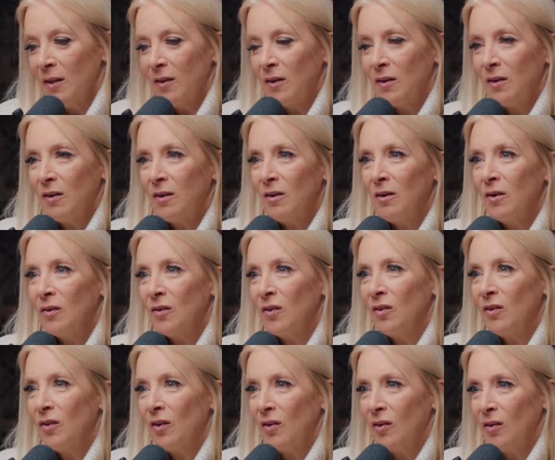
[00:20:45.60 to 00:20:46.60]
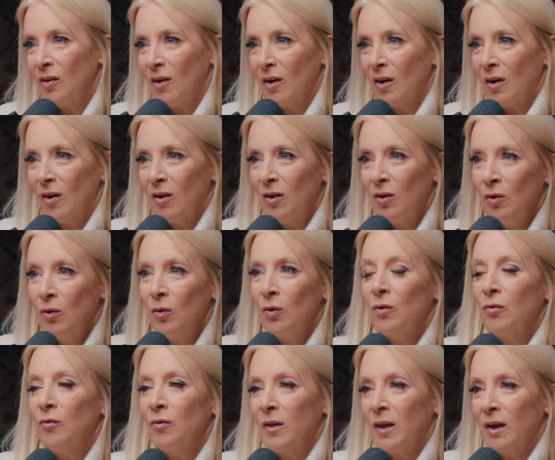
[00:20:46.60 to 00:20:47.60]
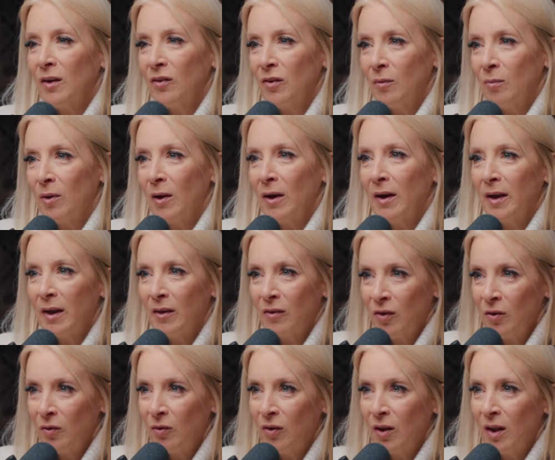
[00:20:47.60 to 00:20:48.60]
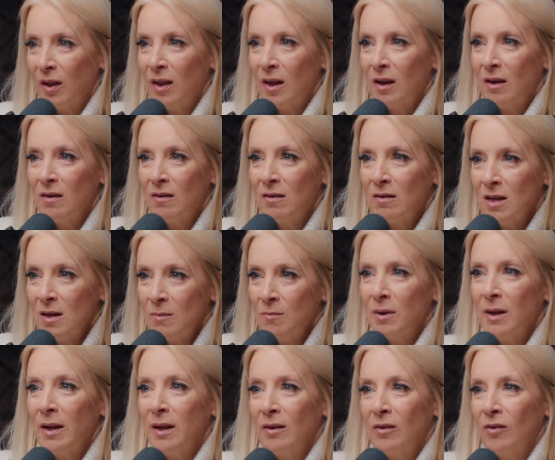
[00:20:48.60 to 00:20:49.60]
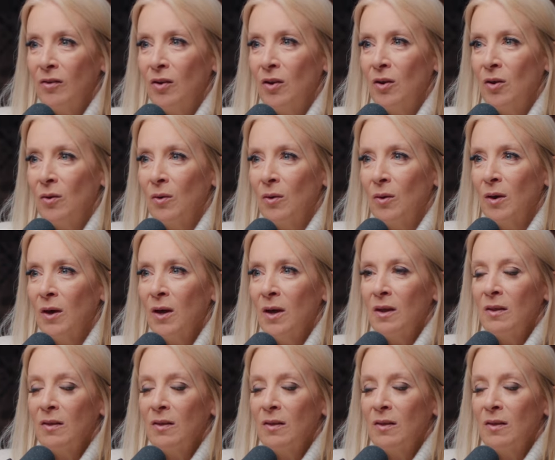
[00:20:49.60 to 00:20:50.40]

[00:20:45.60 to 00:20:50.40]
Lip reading: narcissists look for their supply. As you said, they're deeply insecure.